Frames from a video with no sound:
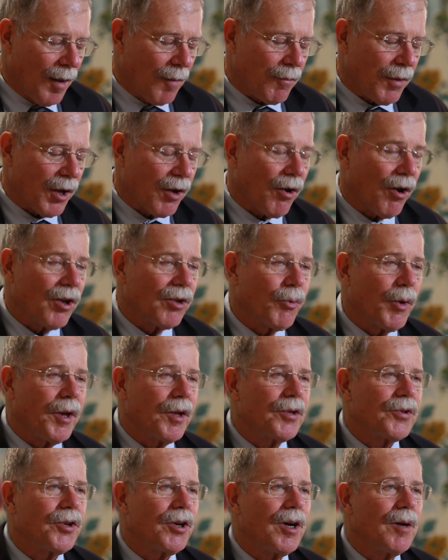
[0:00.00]
because we
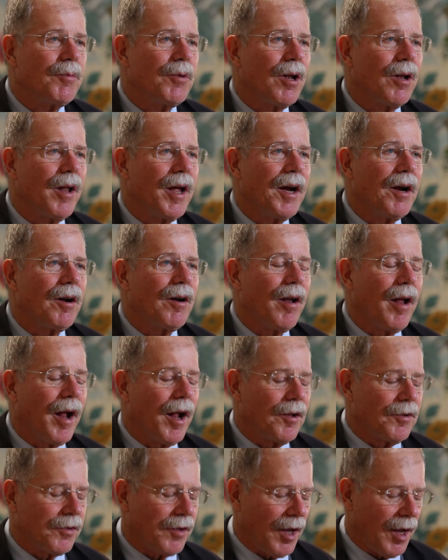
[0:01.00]
disturb the layered
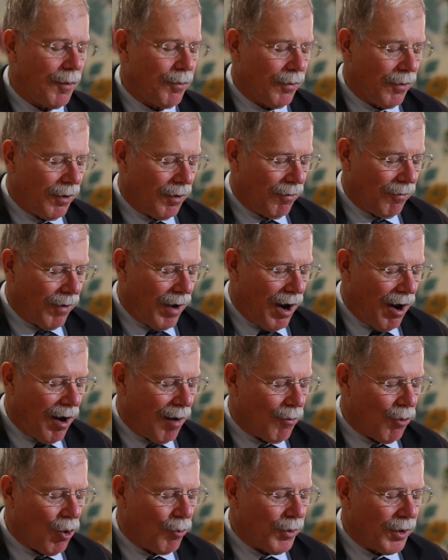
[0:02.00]
landscape of our
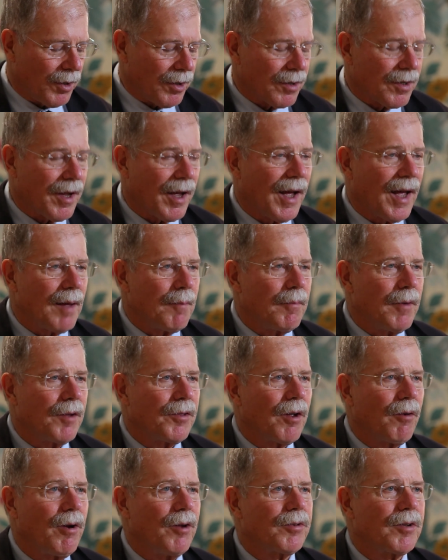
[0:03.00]
moment in time at
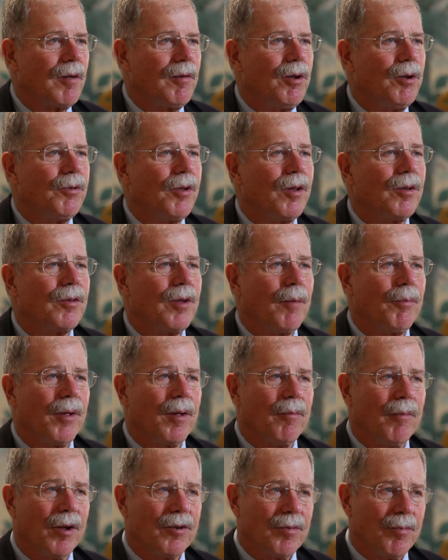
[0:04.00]
the risk of losing something
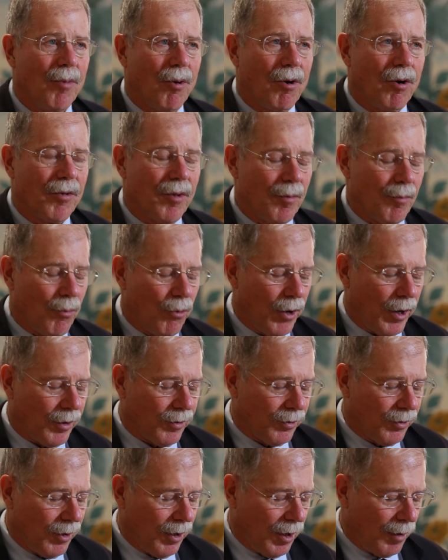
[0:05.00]
much more than
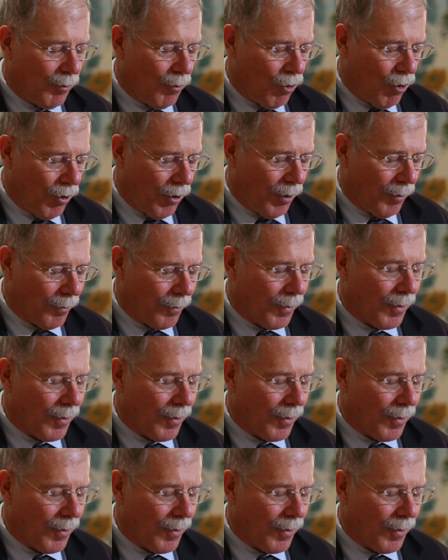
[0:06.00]
bricks and mortar.